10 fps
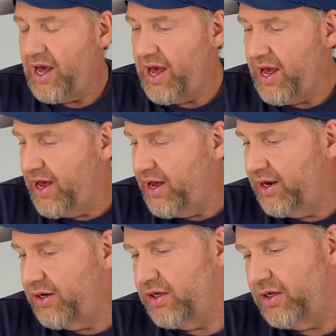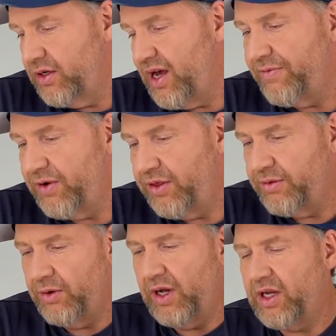And halfway
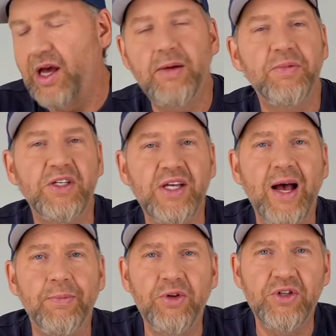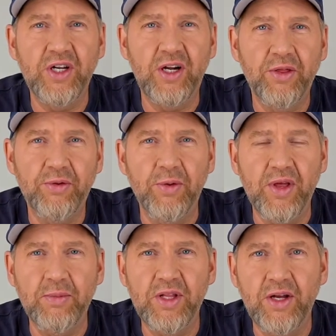through, I'll cut up these apples and I'll throw
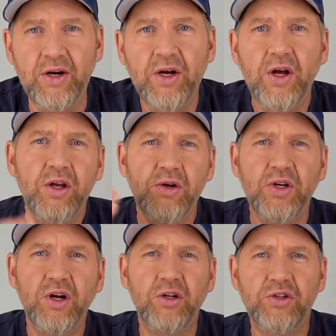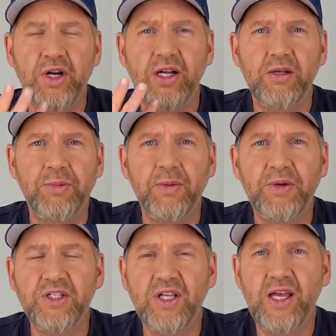them in there. You can alternate the
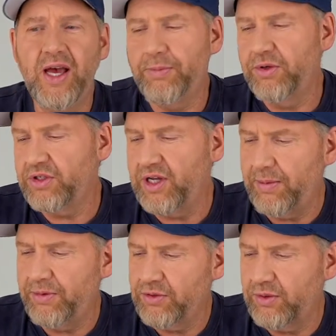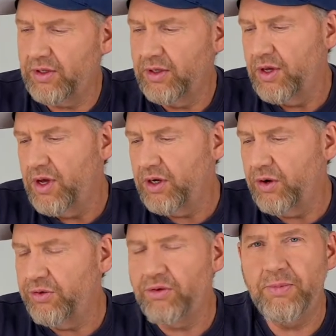pumpkins and the apples. The apples will
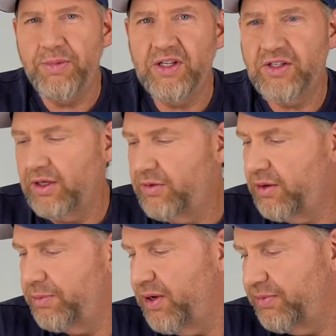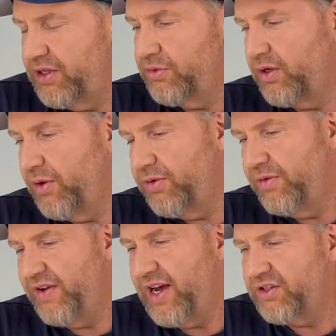go through a bit slower. Pumpkins will go through
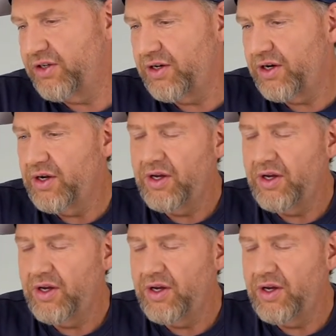faster.